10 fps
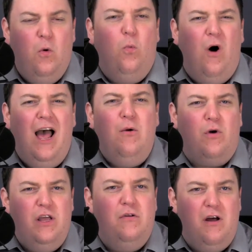Why
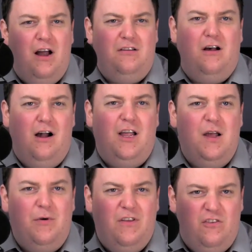were you not
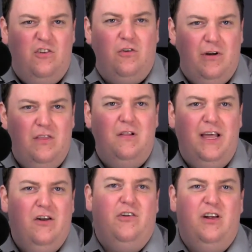talking about this during the
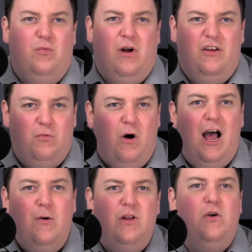leadership race?
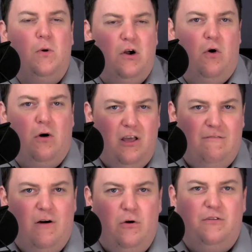Why, when you were
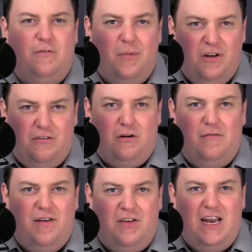courting votes from
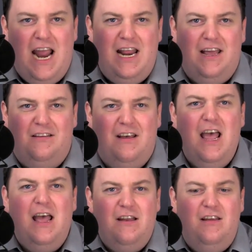conservative Canadians,
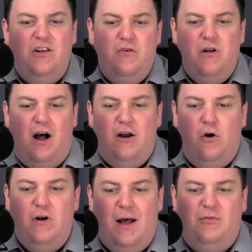did you not
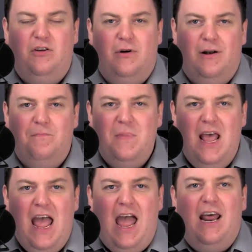own up to it?
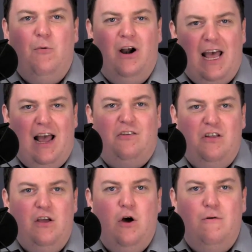And I want to
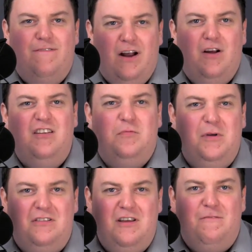actually go very
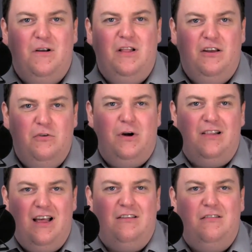specifically to
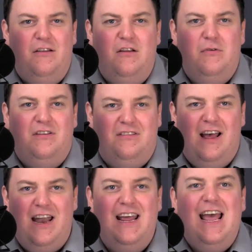what Leslyn Lewis
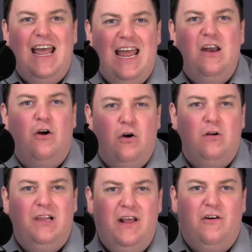said in
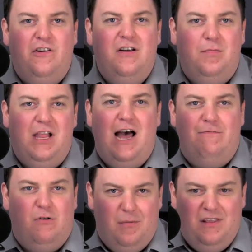her leadership
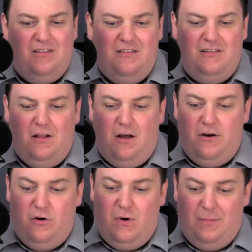platform, and this is still
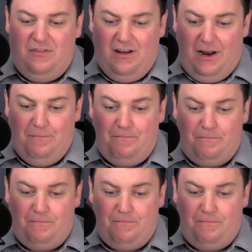on her website.